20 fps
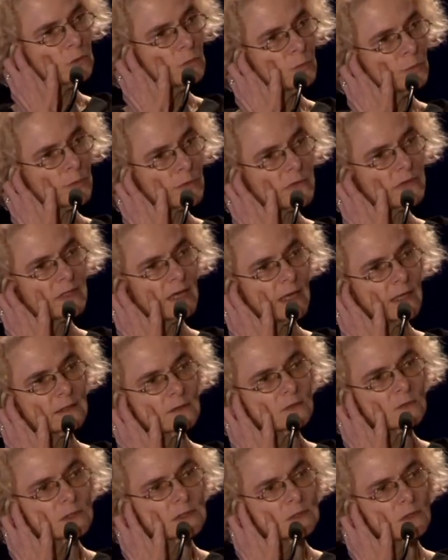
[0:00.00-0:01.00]
2%,
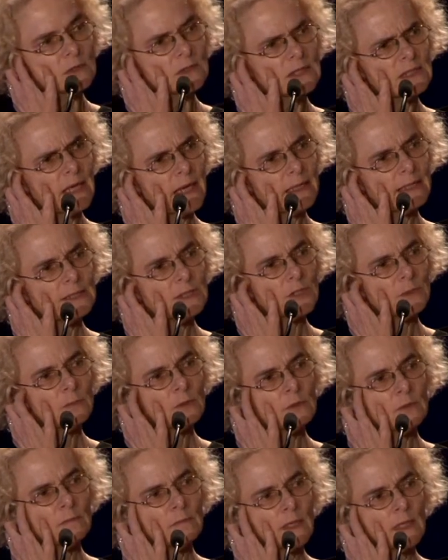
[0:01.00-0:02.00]
so it's not
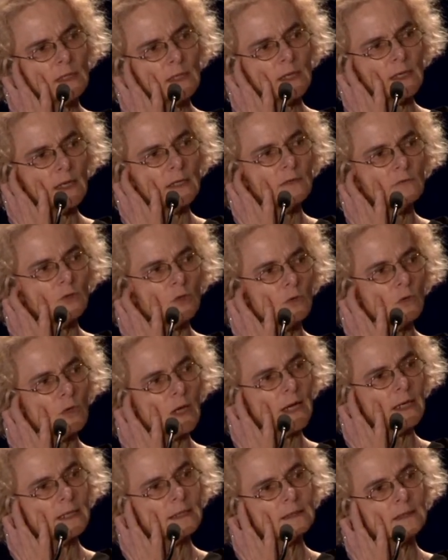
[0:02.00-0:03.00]
negligible. And if you
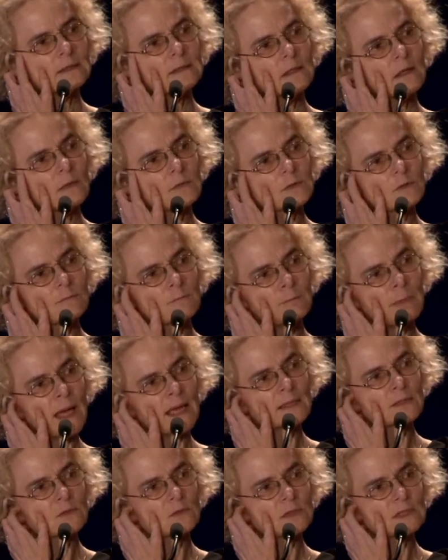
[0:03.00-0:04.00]
look at it in terms of
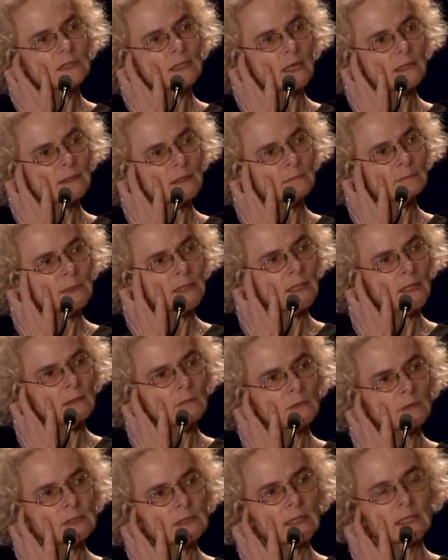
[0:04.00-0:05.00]
past suicidal
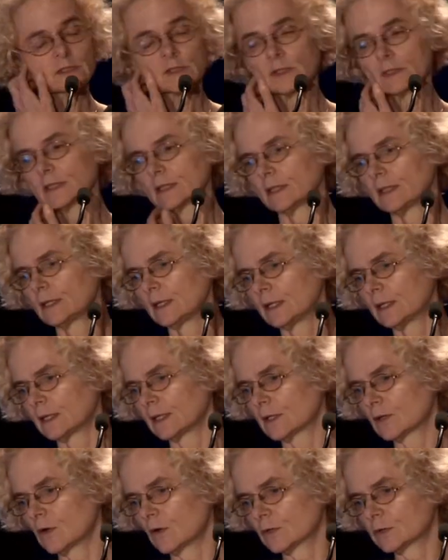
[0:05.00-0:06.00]
behavior, it's actually,
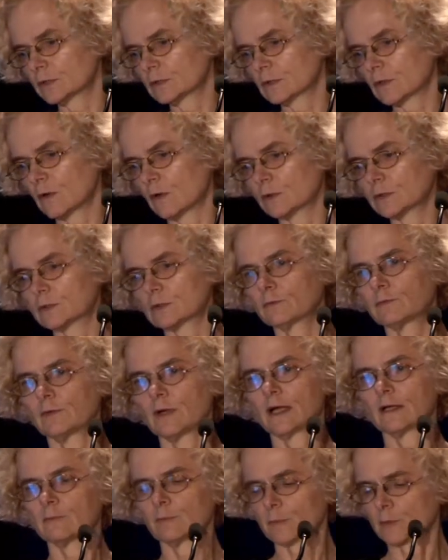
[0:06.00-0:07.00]
it goes close to
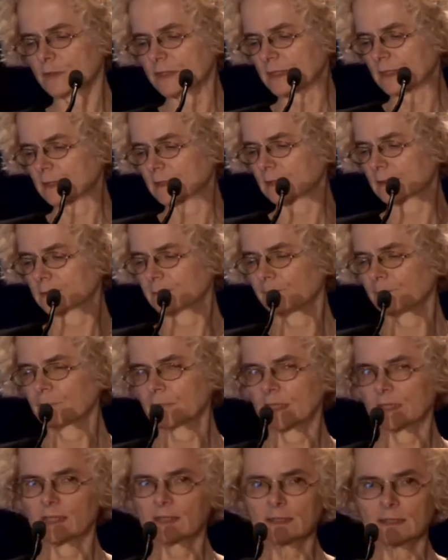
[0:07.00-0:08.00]
5%.
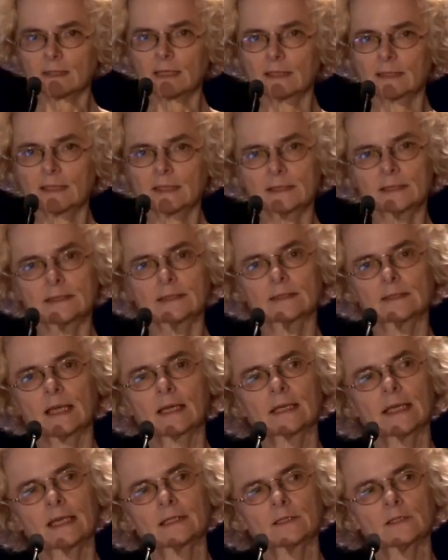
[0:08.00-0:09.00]
And I think that this is,
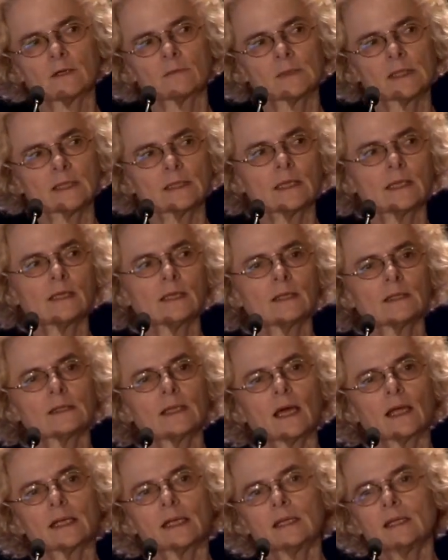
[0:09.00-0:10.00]
again, something
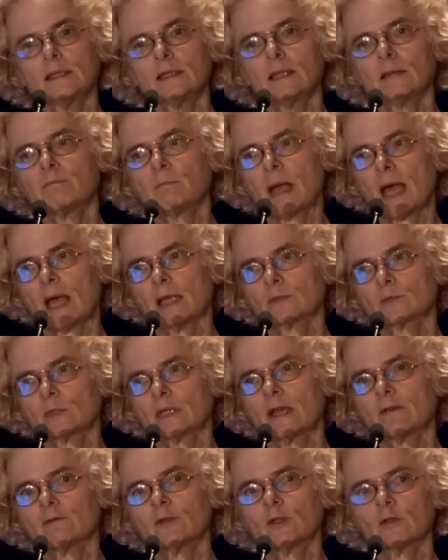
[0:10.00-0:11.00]
that in the past we
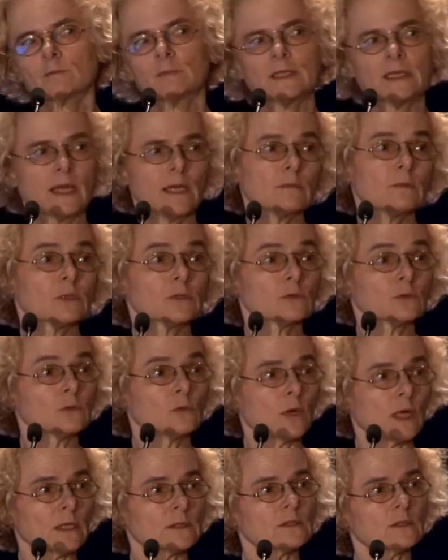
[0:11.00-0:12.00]
have not been able to
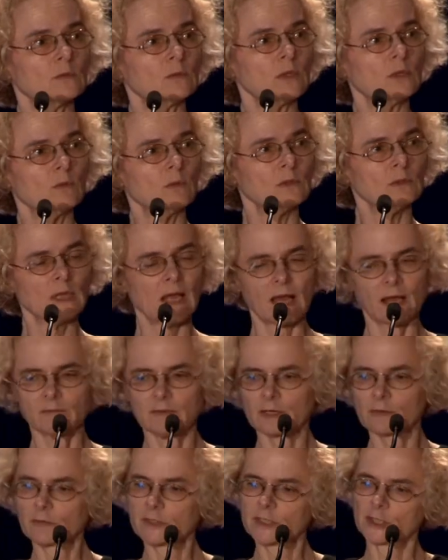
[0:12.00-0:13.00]
do. Also, we will have
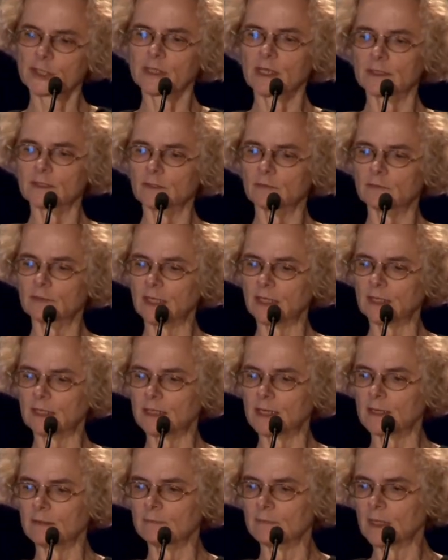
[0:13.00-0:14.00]
a richness of
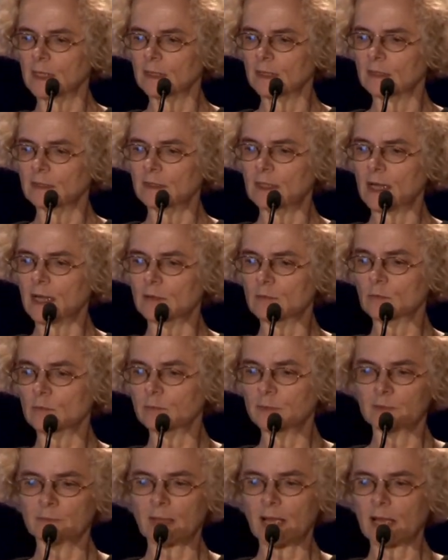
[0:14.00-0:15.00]
data that will
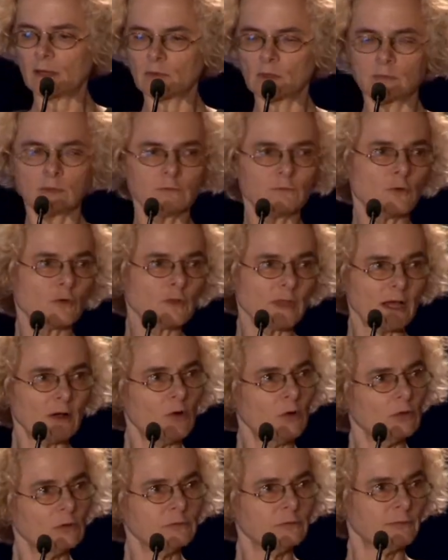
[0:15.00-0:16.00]
be valuable for the
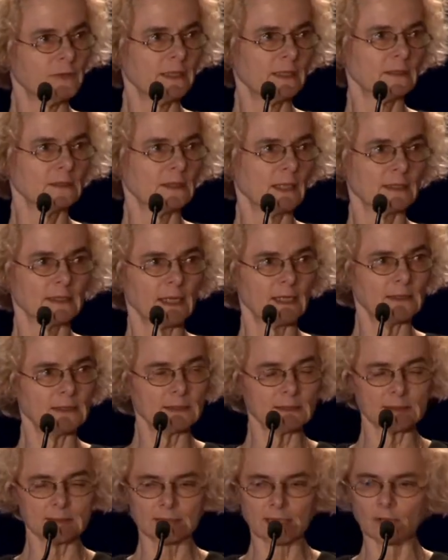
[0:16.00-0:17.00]
whole field. Again,
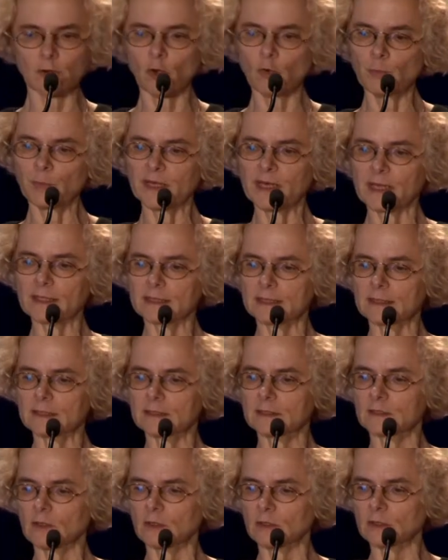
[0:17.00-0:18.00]
this is an open access
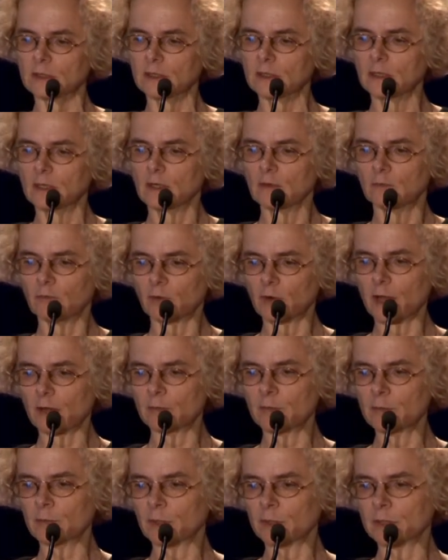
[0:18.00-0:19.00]
study for
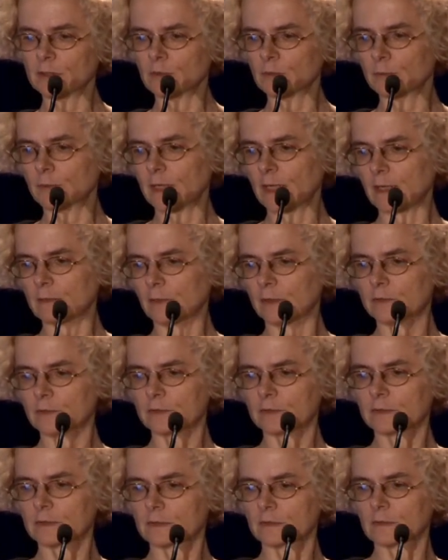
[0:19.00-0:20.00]
everybody to be able
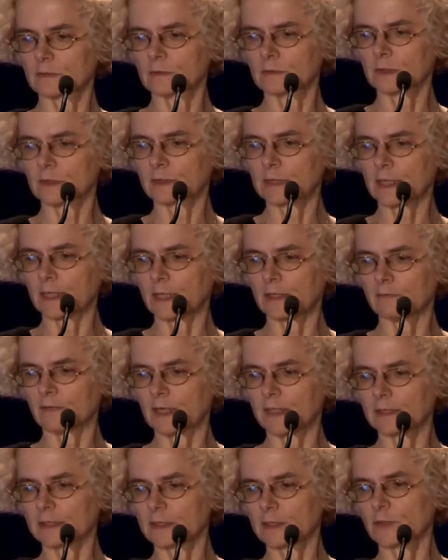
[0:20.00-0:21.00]
to take
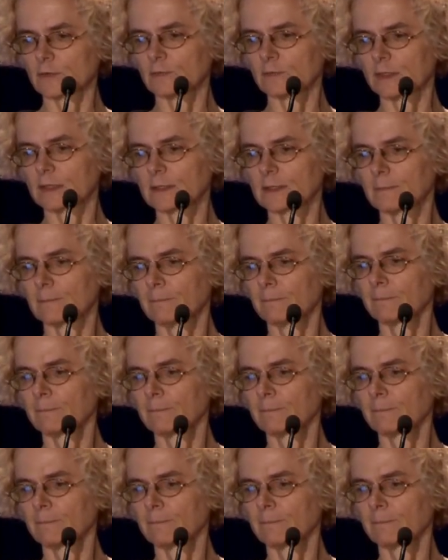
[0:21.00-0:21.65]
advantage of it.